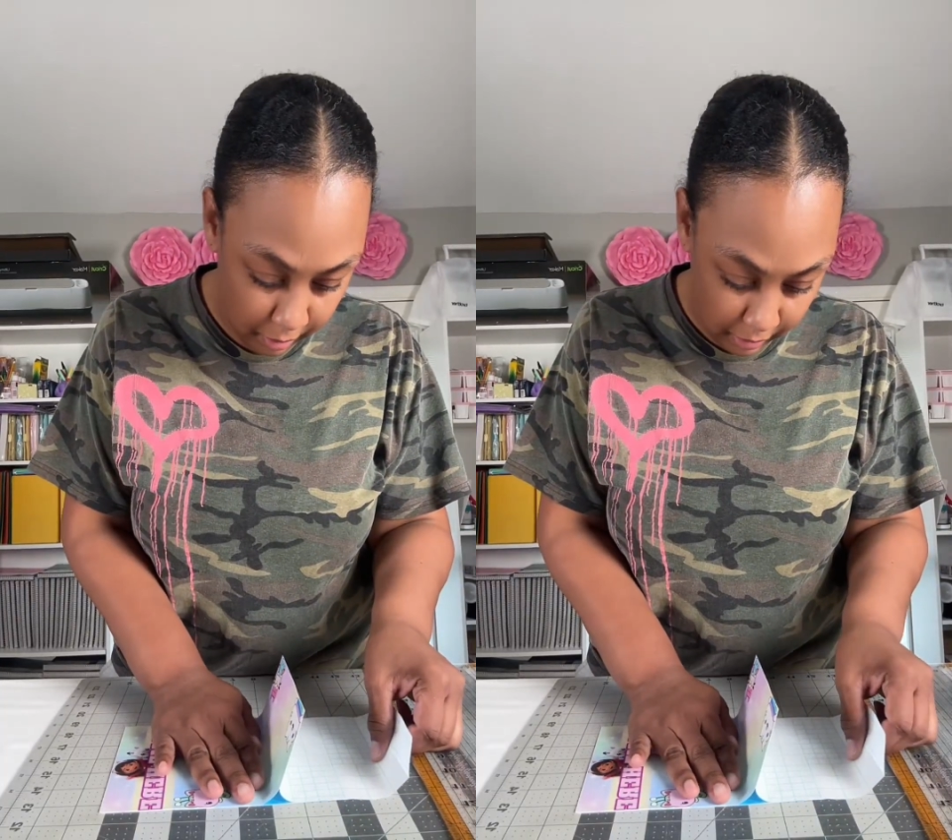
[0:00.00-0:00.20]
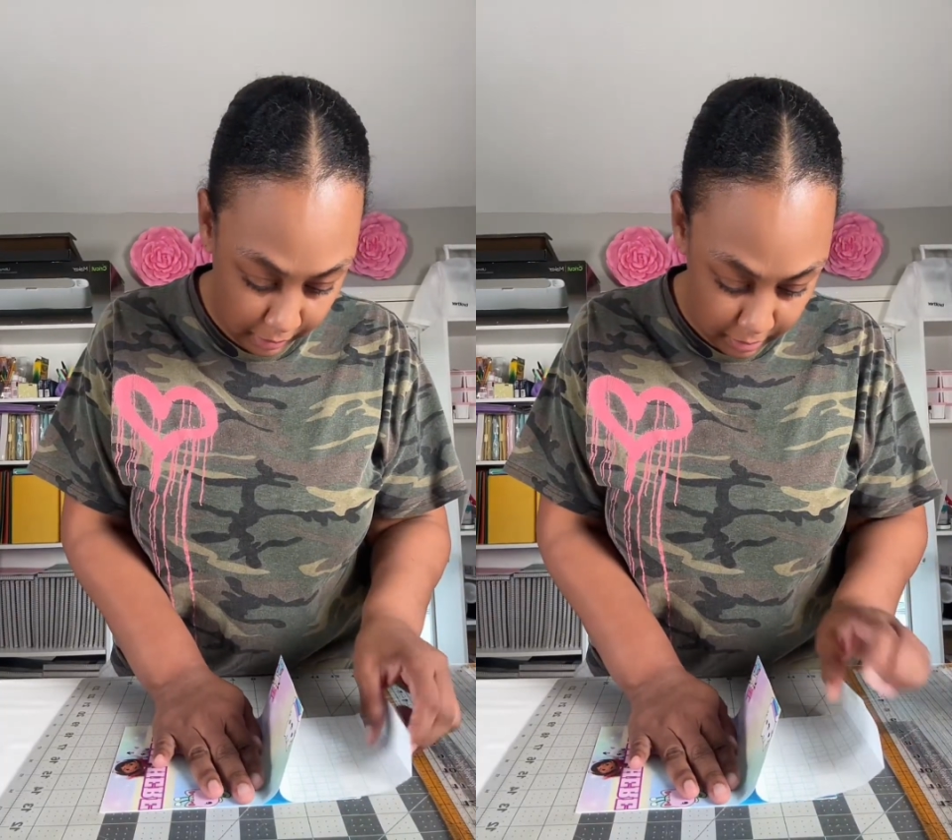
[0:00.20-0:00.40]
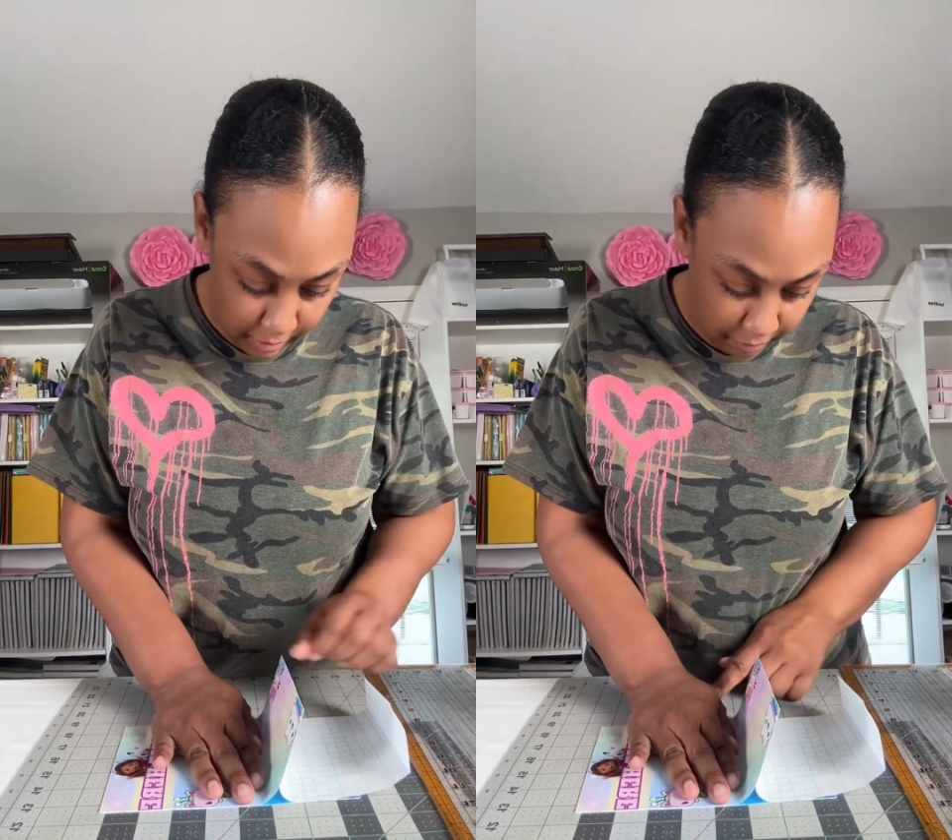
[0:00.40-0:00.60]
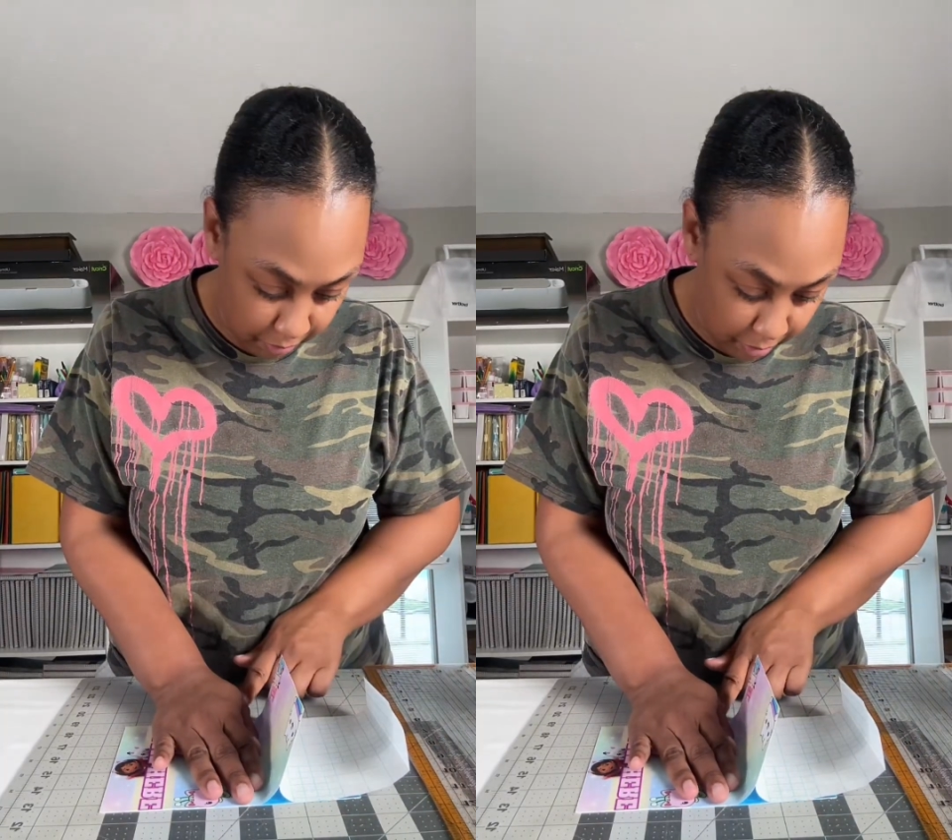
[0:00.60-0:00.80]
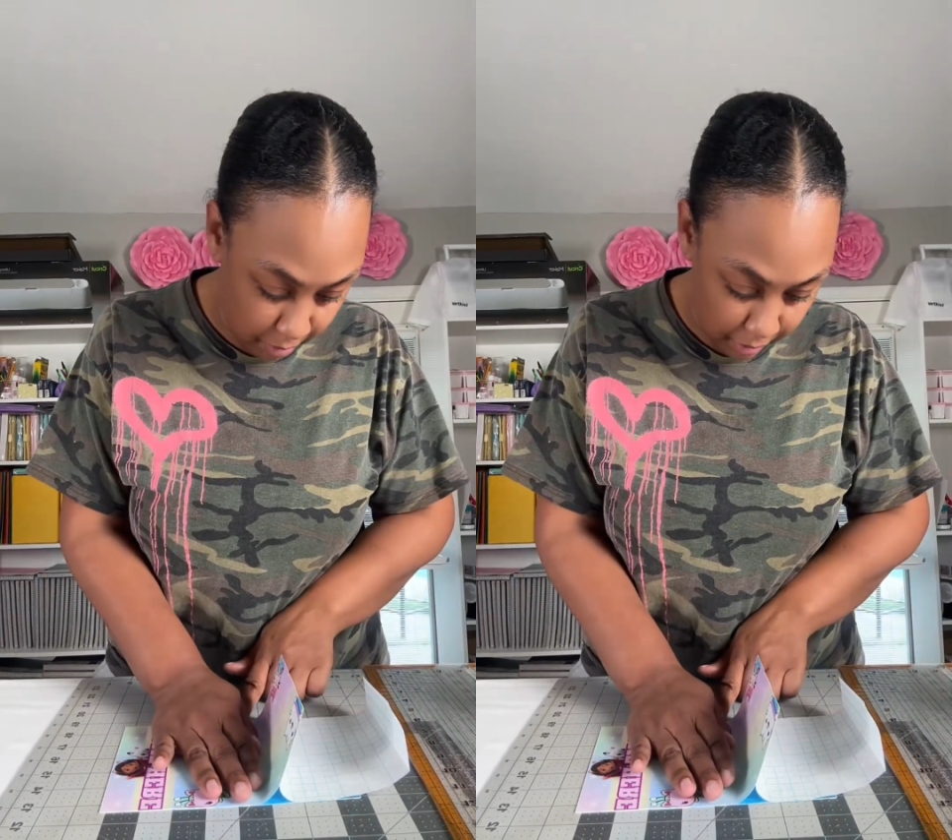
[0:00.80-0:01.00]
Like I said, if
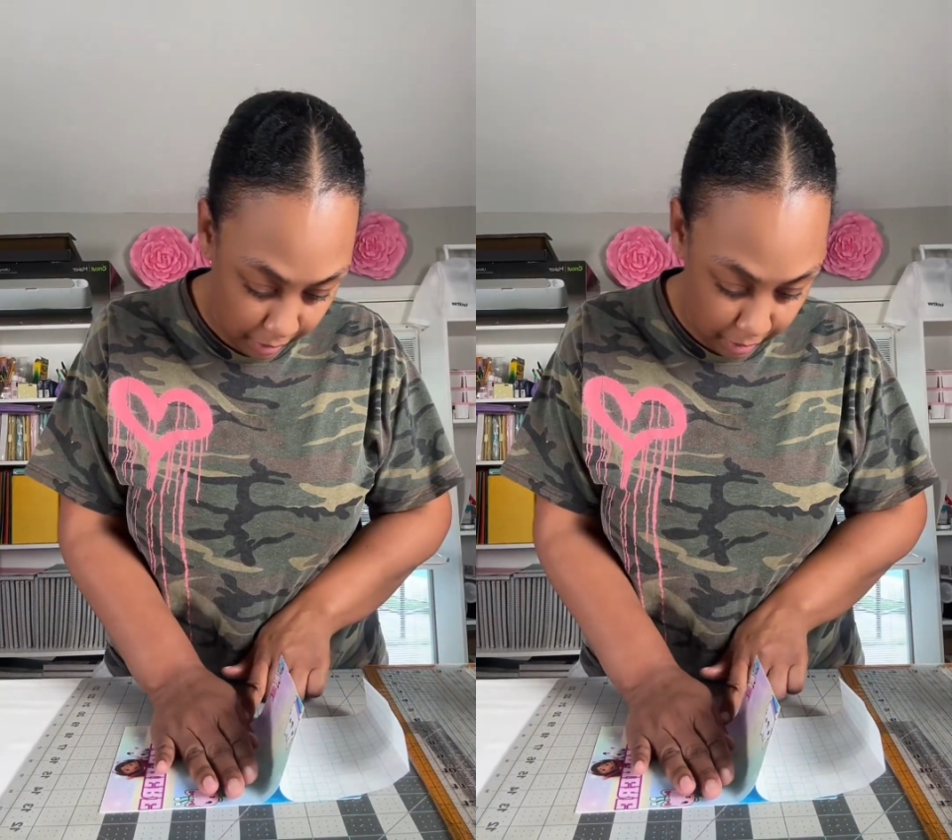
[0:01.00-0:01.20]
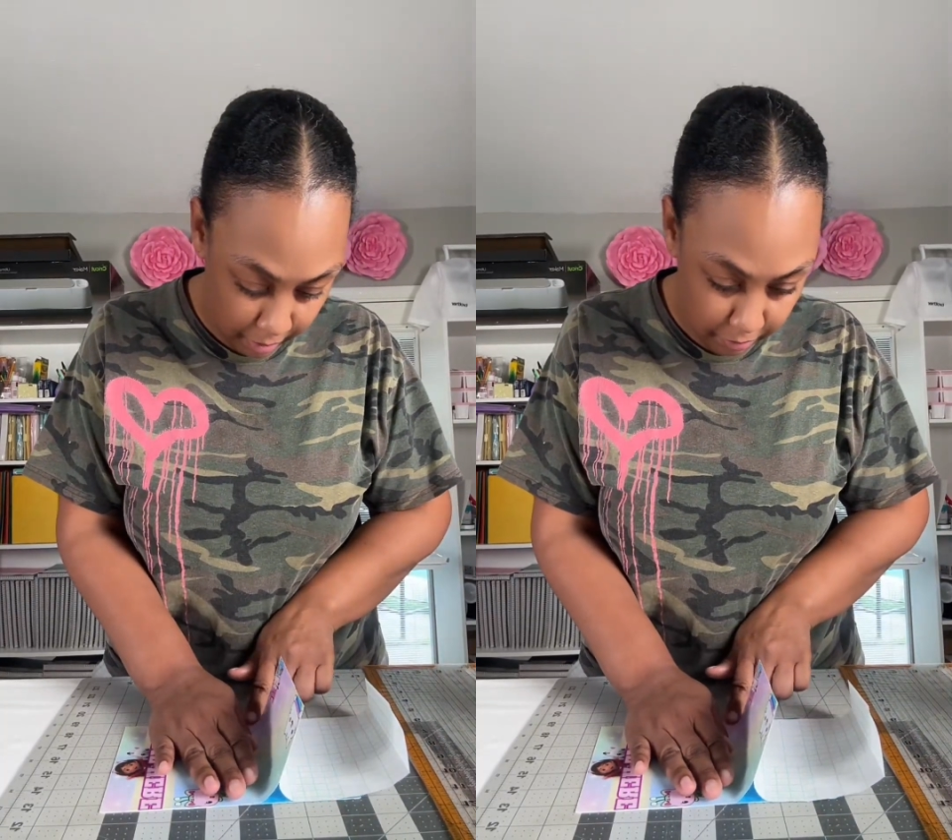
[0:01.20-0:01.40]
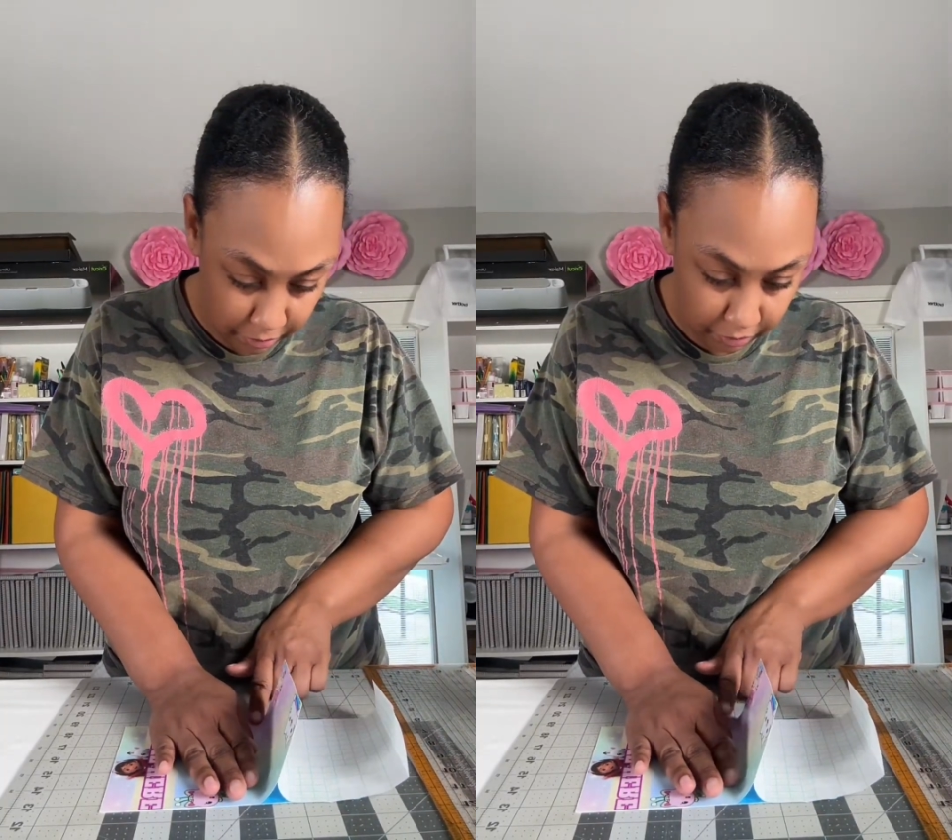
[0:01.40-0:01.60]
you don't have